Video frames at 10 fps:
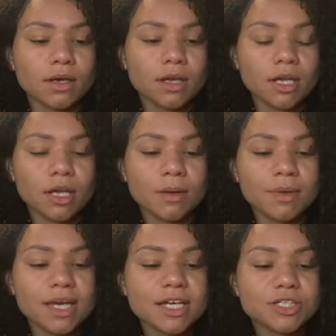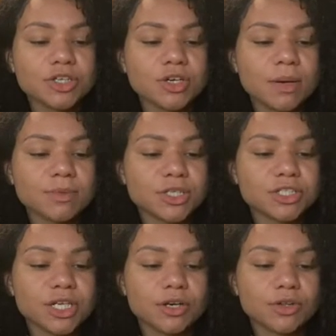And because cucumbers are
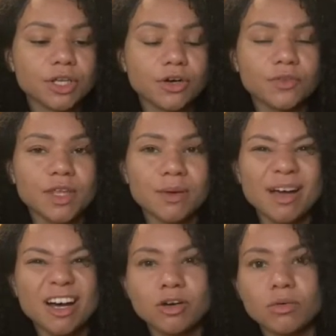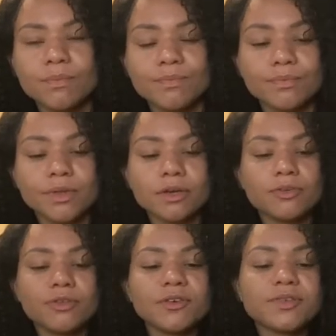generally only about
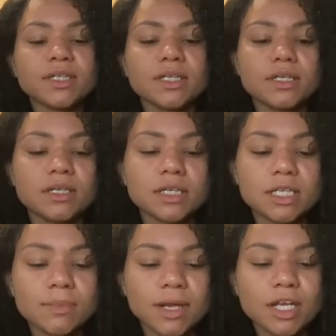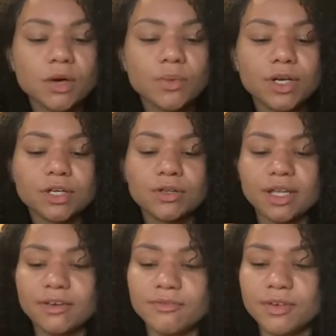50, depending on where you
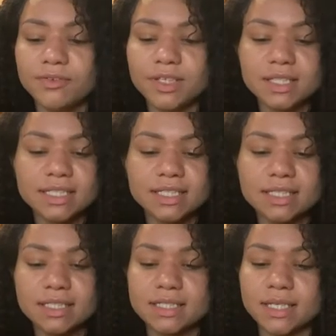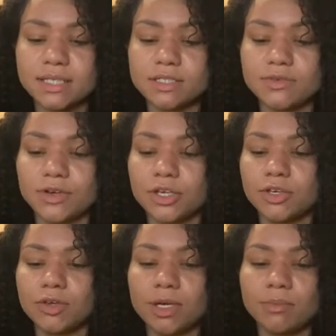live, 50 to 60 cents for a
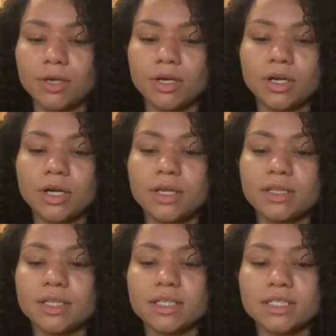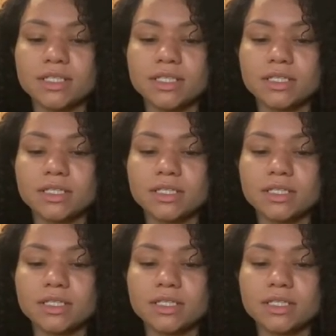cucumber, this is,